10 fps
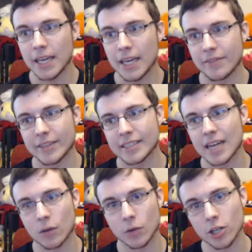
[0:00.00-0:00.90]
if it's
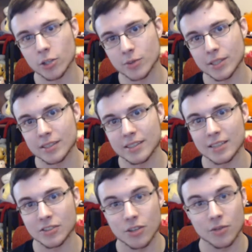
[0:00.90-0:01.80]
not 100% set
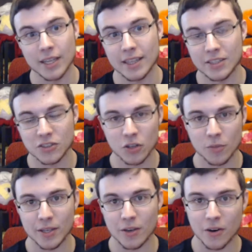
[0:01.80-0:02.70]
in stone, like this is our
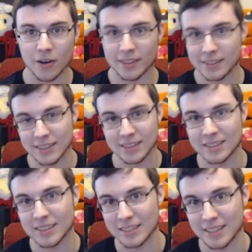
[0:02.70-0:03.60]
PR, it is
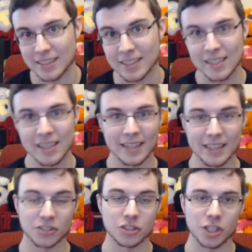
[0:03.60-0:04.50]
consistent, it
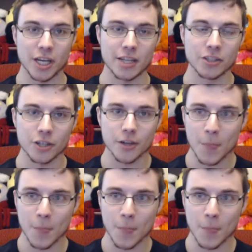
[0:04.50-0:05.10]
doesn't change.